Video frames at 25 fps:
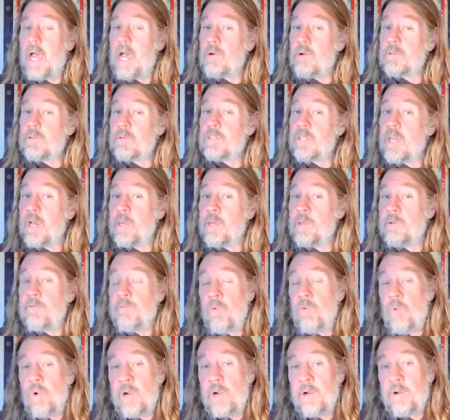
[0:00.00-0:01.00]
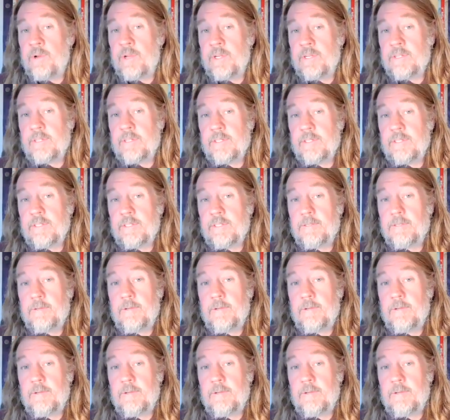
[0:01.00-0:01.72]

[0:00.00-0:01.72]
outside of awareness.